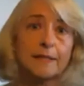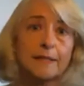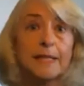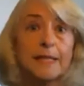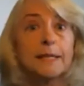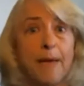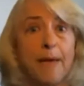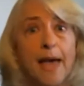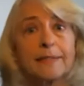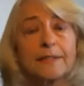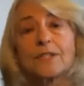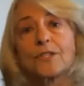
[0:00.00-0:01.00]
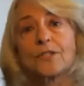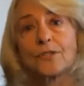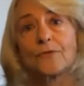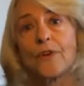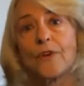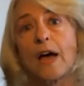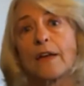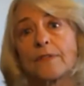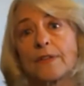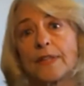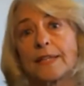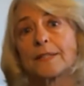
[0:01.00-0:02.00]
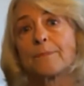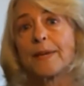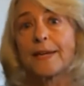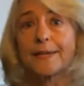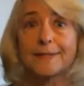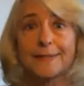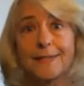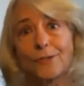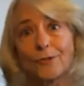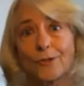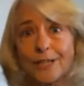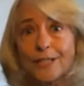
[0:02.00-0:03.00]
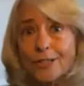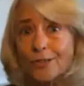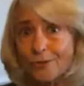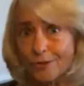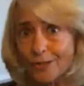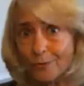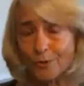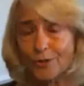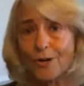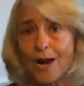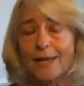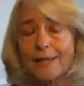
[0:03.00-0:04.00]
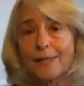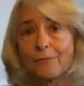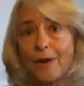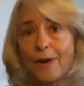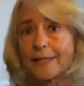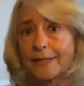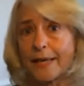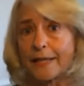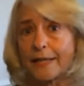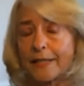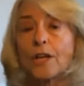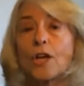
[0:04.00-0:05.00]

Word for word: need patents to survive. And that's because these are industries which are highly regulated,